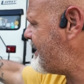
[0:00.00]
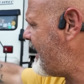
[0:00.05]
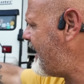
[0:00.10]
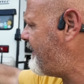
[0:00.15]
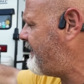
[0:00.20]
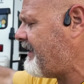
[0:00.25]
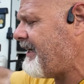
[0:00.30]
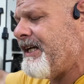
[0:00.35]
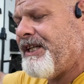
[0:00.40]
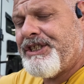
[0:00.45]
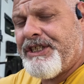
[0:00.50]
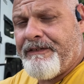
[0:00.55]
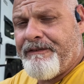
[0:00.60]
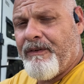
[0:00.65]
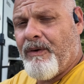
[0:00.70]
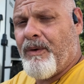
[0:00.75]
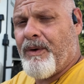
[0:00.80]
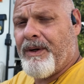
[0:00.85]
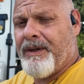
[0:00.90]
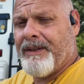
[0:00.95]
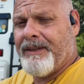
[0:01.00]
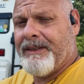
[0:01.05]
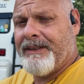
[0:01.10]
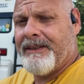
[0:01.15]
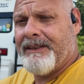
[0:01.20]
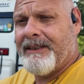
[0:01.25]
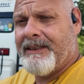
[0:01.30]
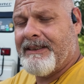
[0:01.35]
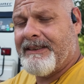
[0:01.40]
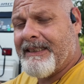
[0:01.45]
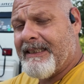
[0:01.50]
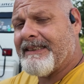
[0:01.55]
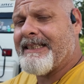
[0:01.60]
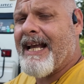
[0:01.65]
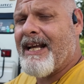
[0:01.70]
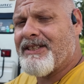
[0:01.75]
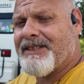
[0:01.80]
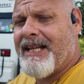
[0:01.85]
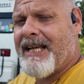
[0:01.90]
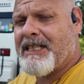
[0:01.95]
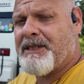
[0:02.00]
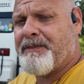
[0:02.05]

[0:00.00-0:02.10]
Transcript: side of the EG4 6000